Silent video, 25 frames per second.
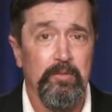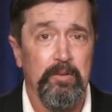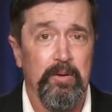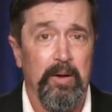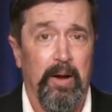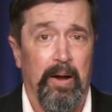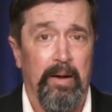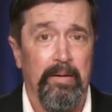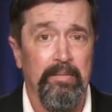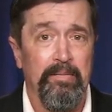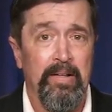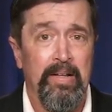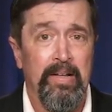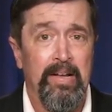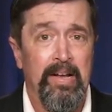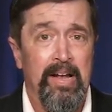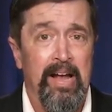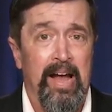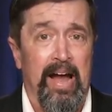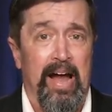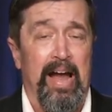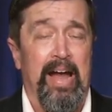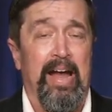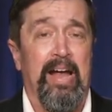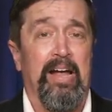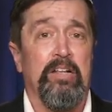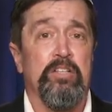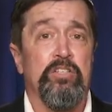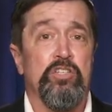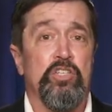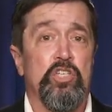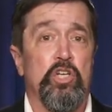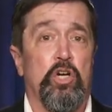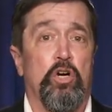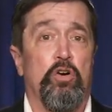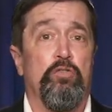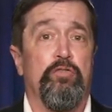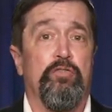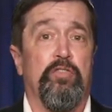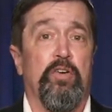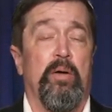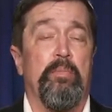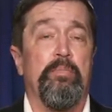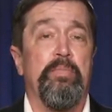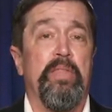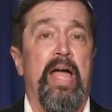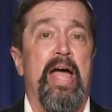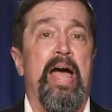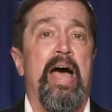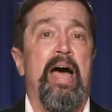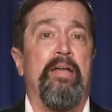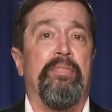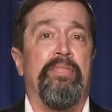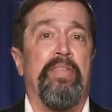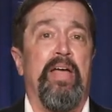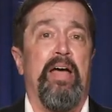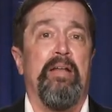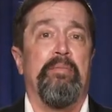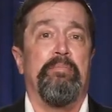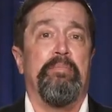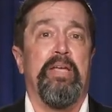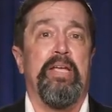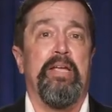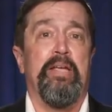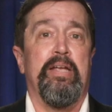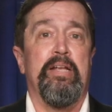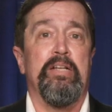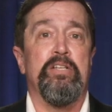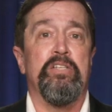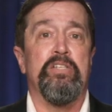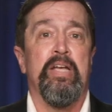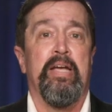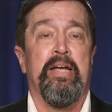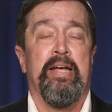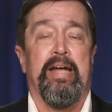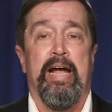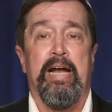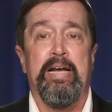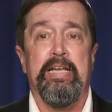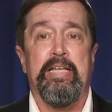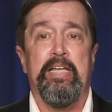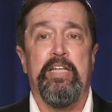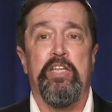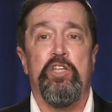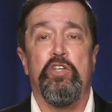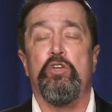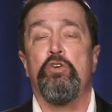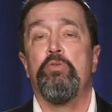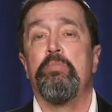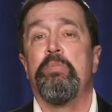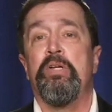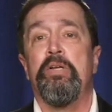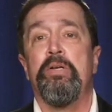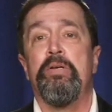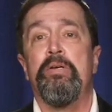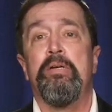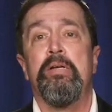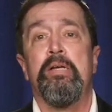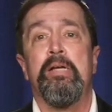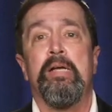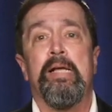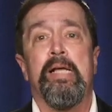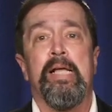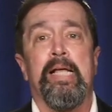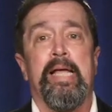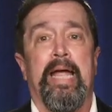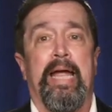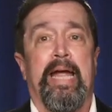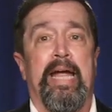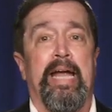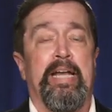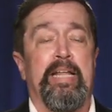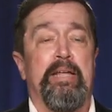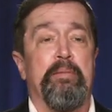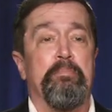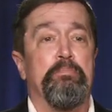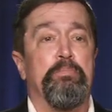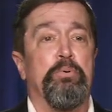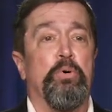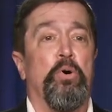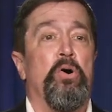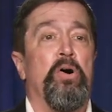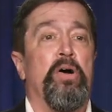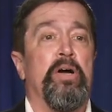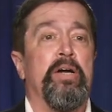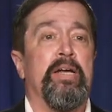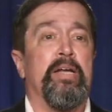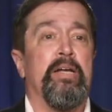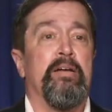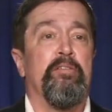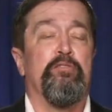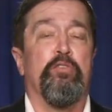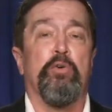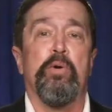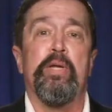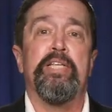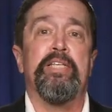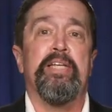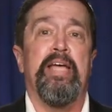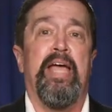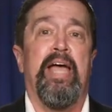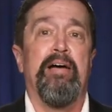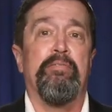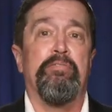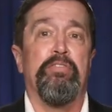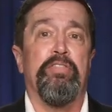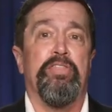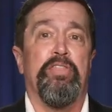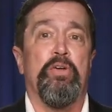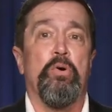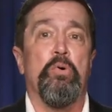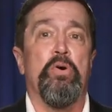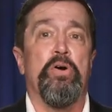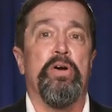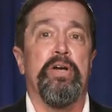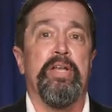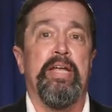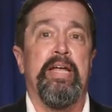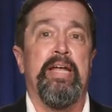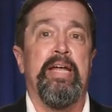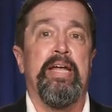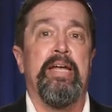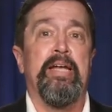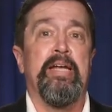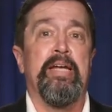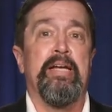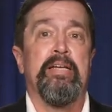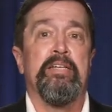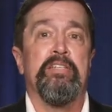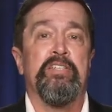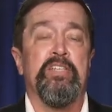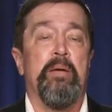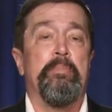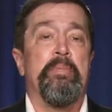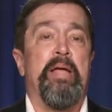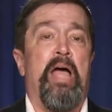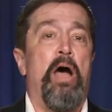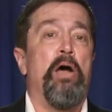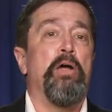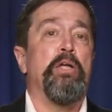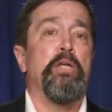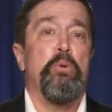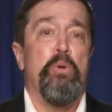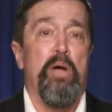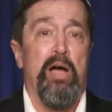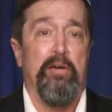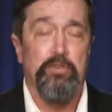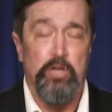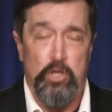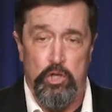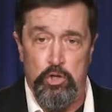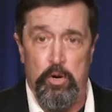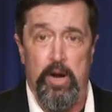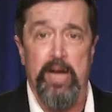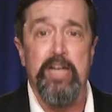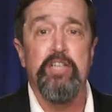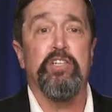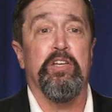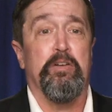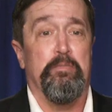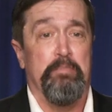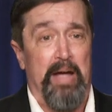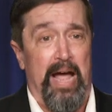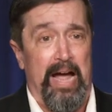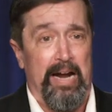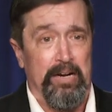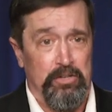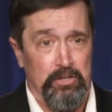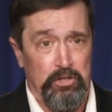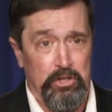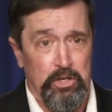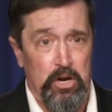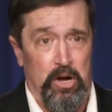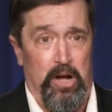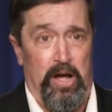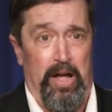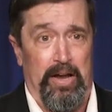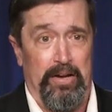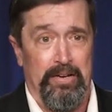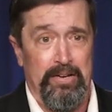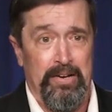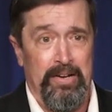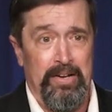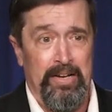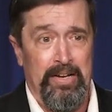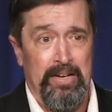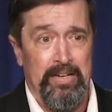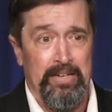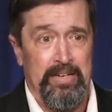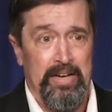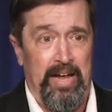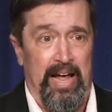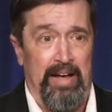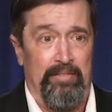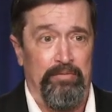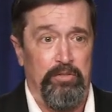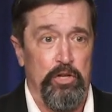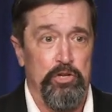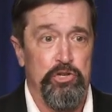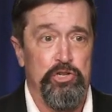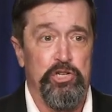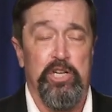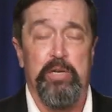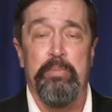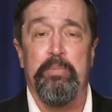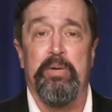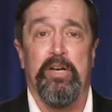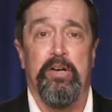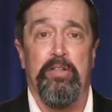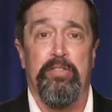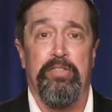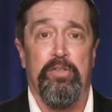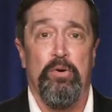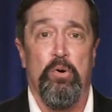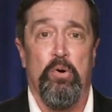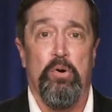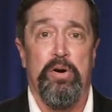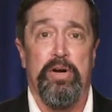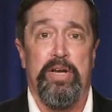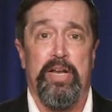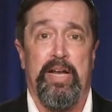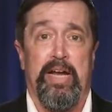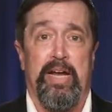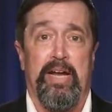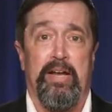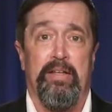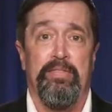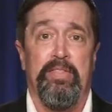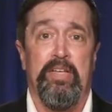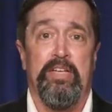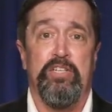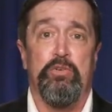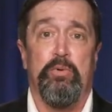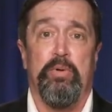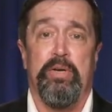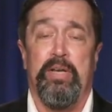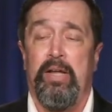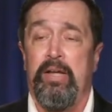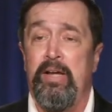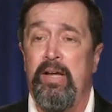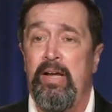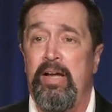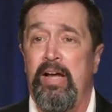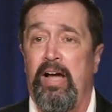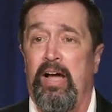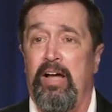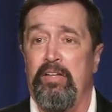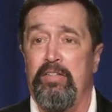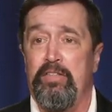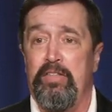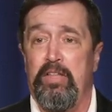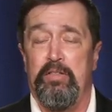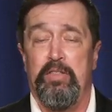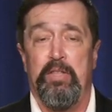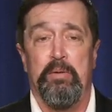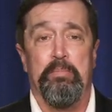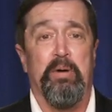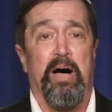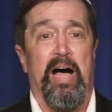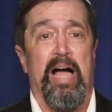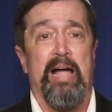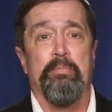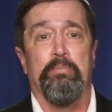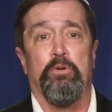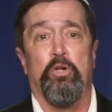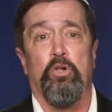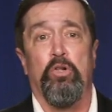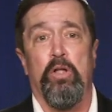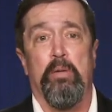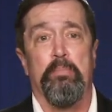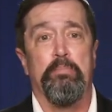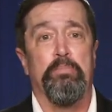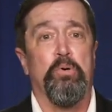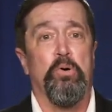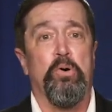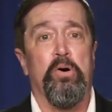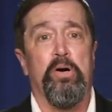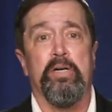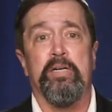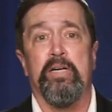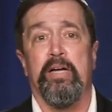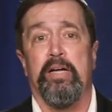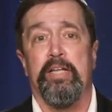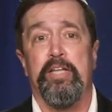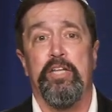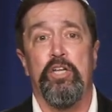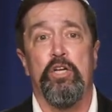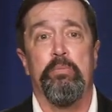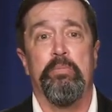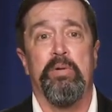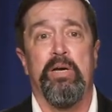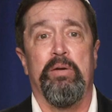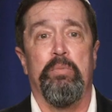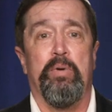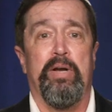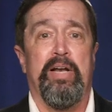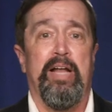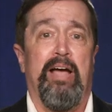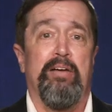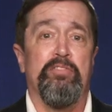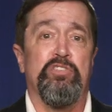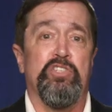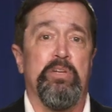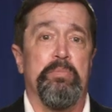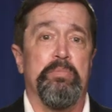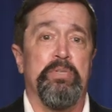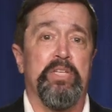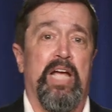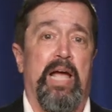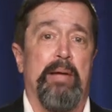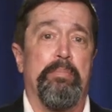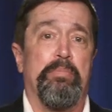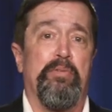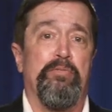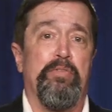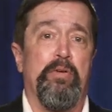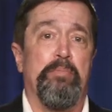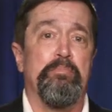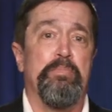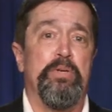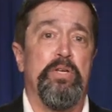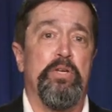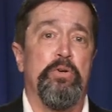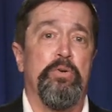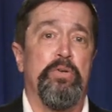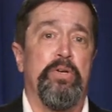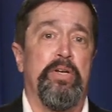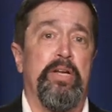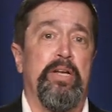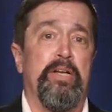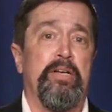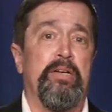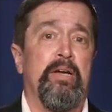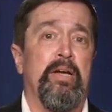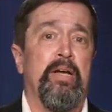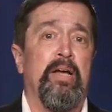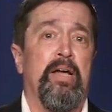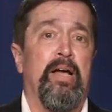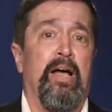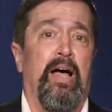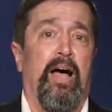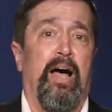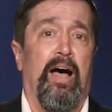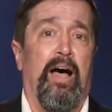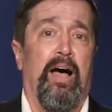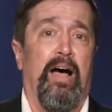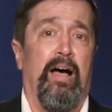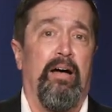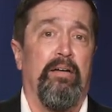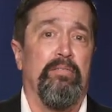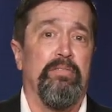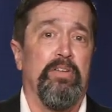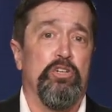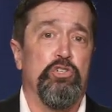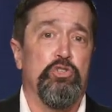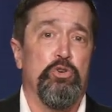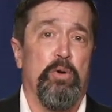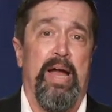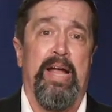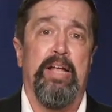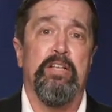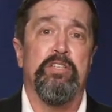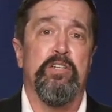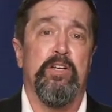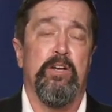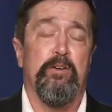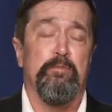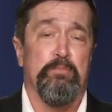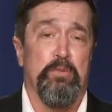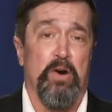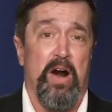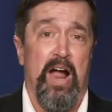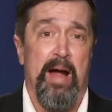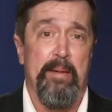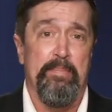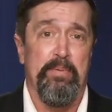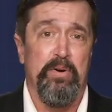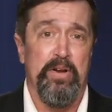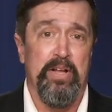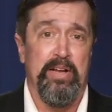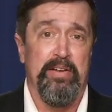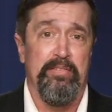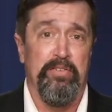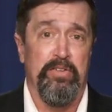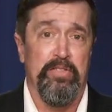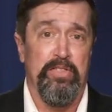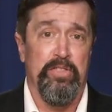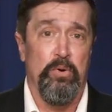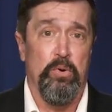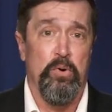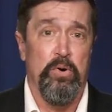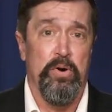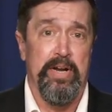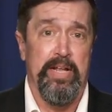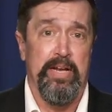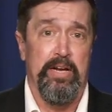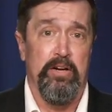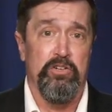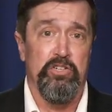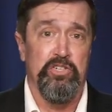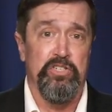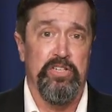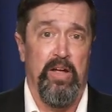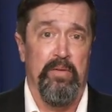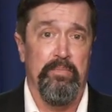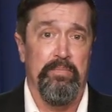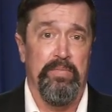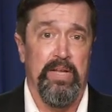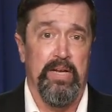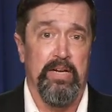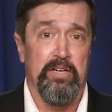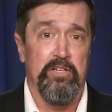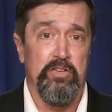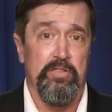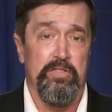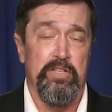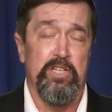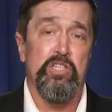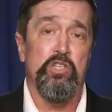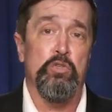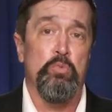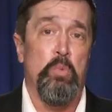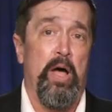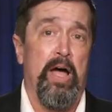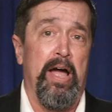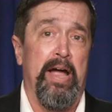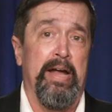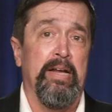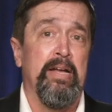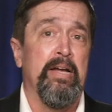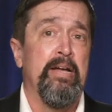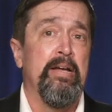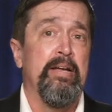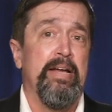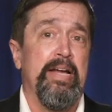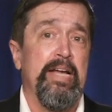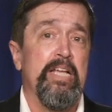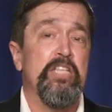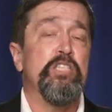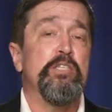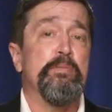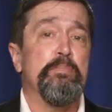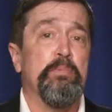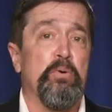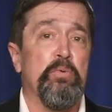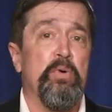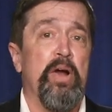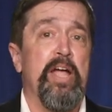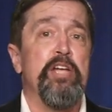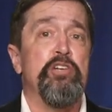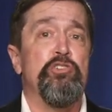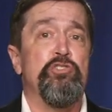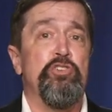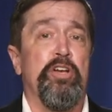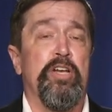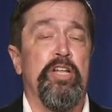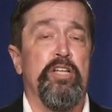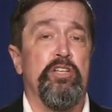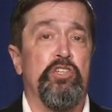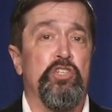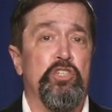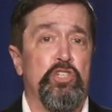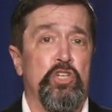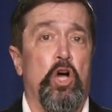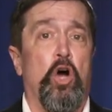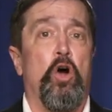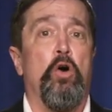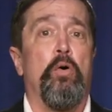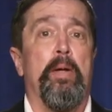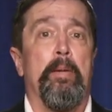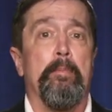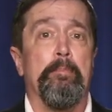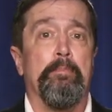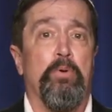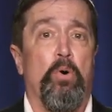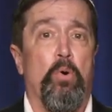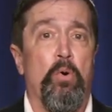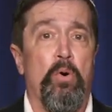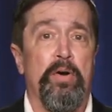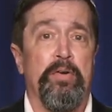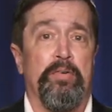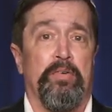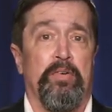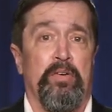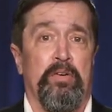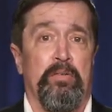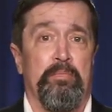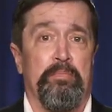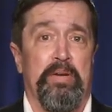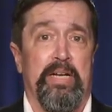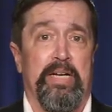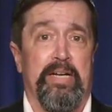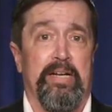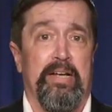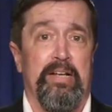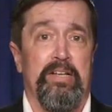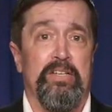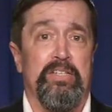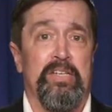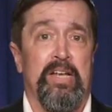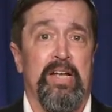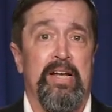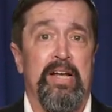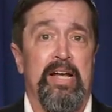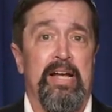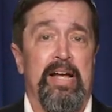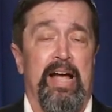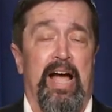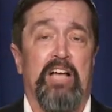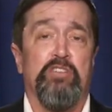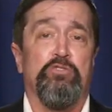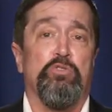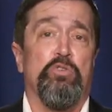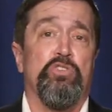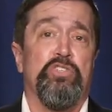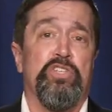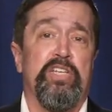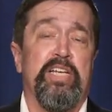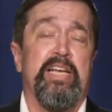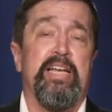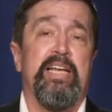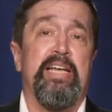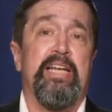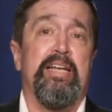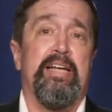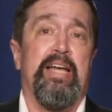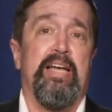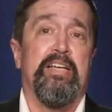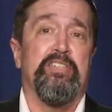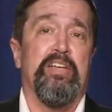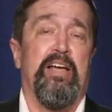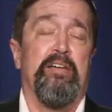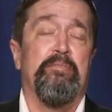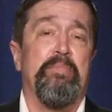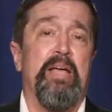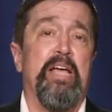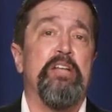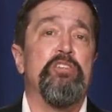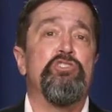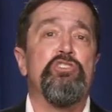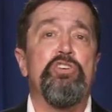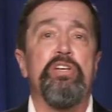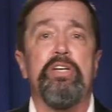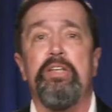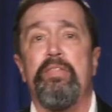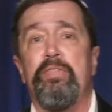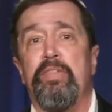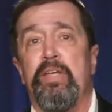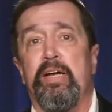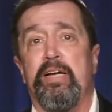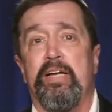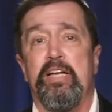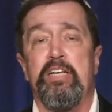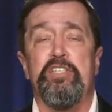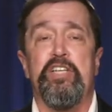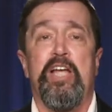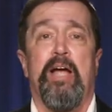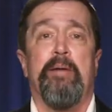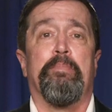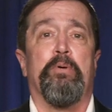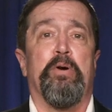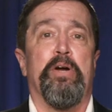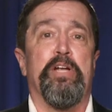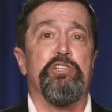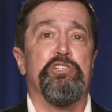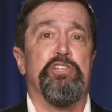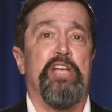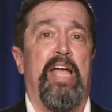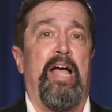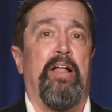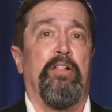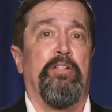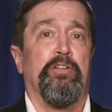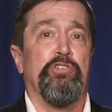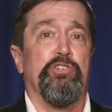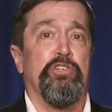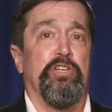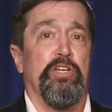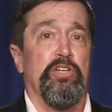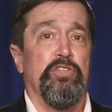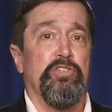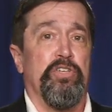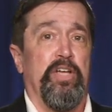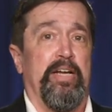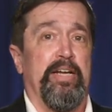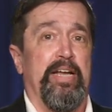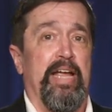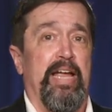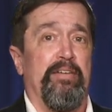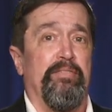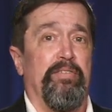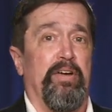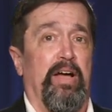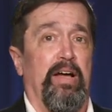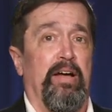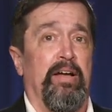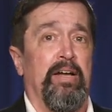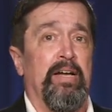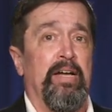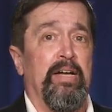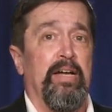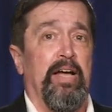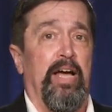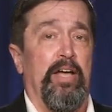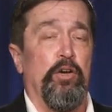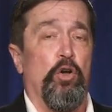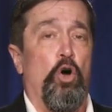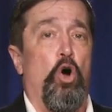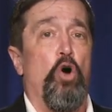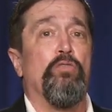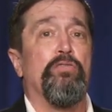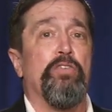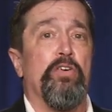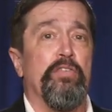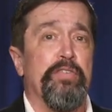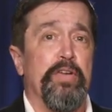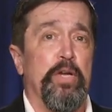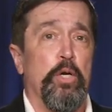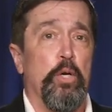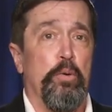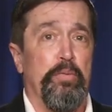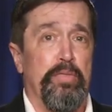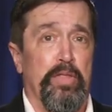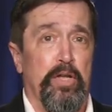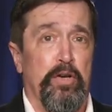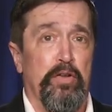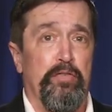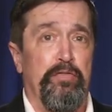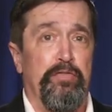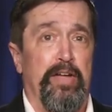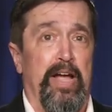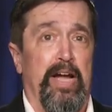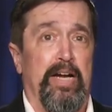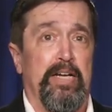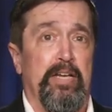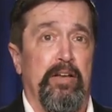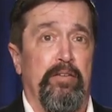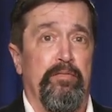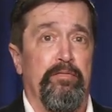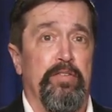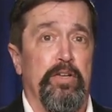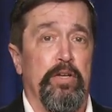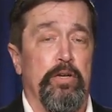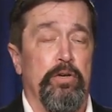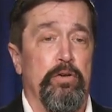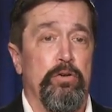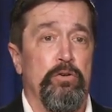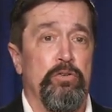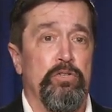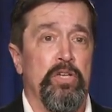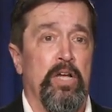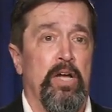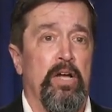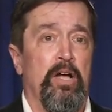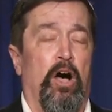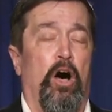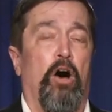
Okay. And so from that, that means any human, any book, for it to have authority, somehow you have to trace it back to God to have legitimate authority. And this would, uh, the Bible, a book, a human would have some type of imputed, uh, transitive property of authority or something. So this is why inspiration is so important because, as we'll see, as I mentioned in the contemporary challenges, I gave a, an overview of the defective views.